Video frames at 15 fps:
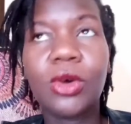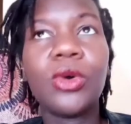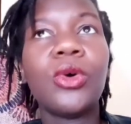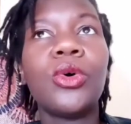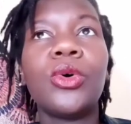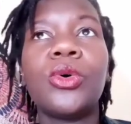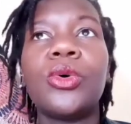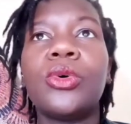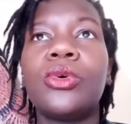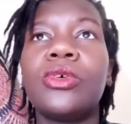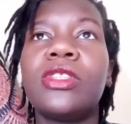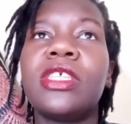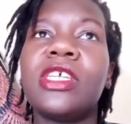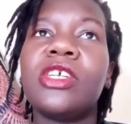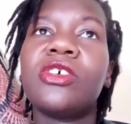Or
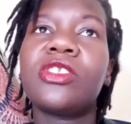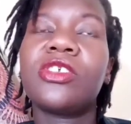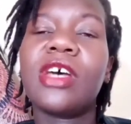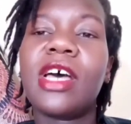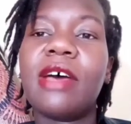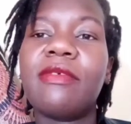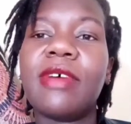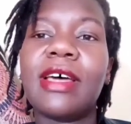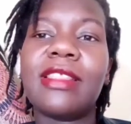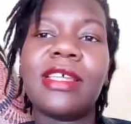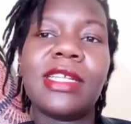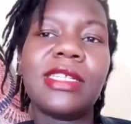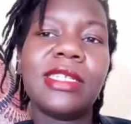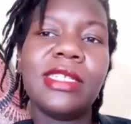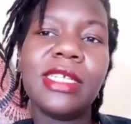they also have a
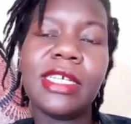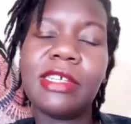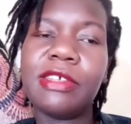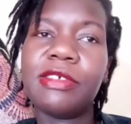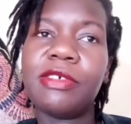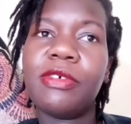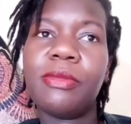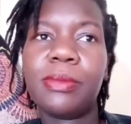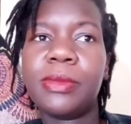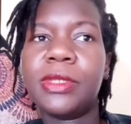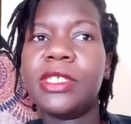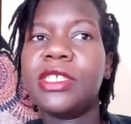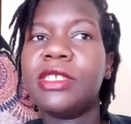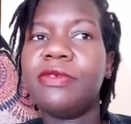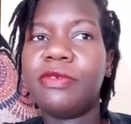30-day
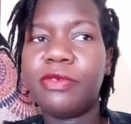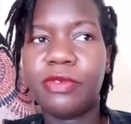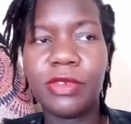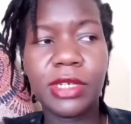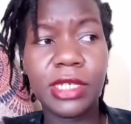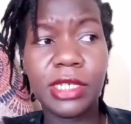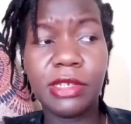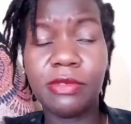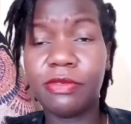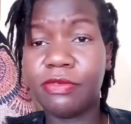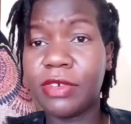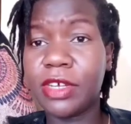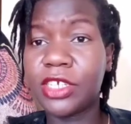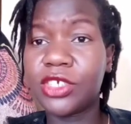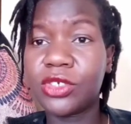free
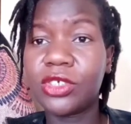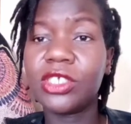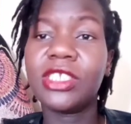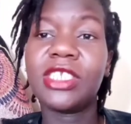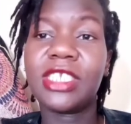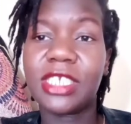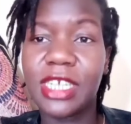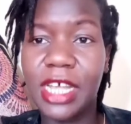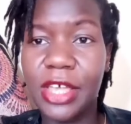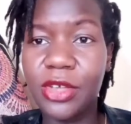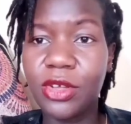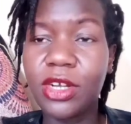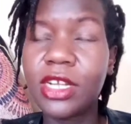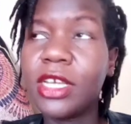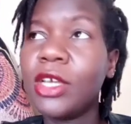version
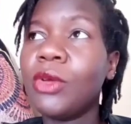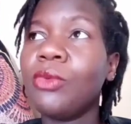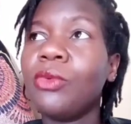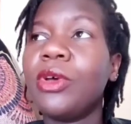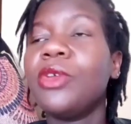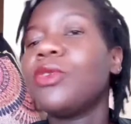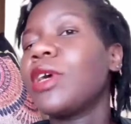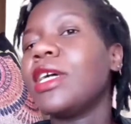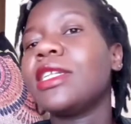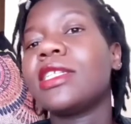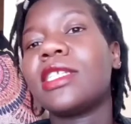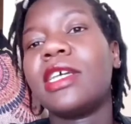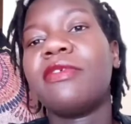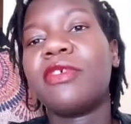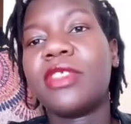trial where you can
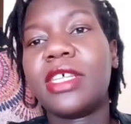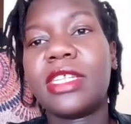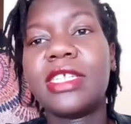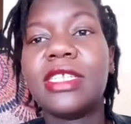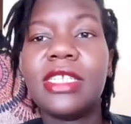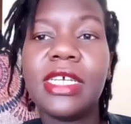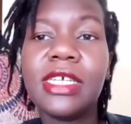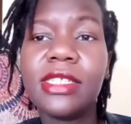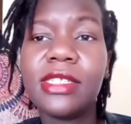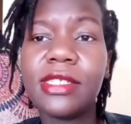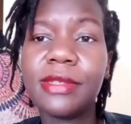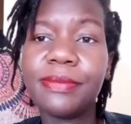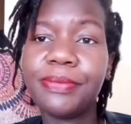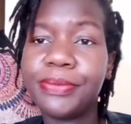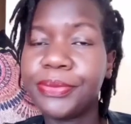try for 30 days,
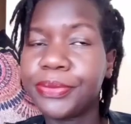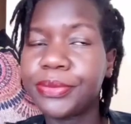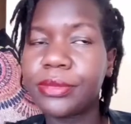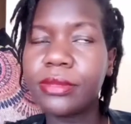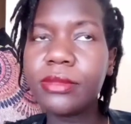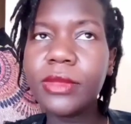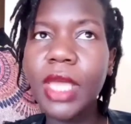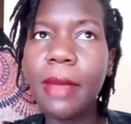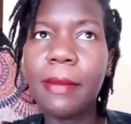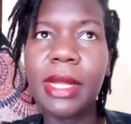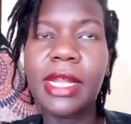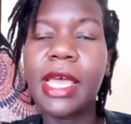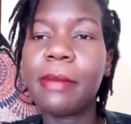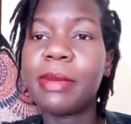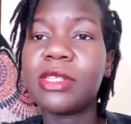but
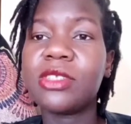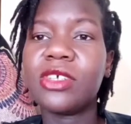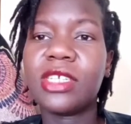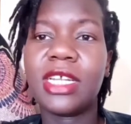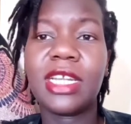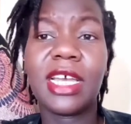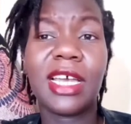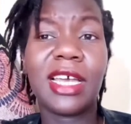I personally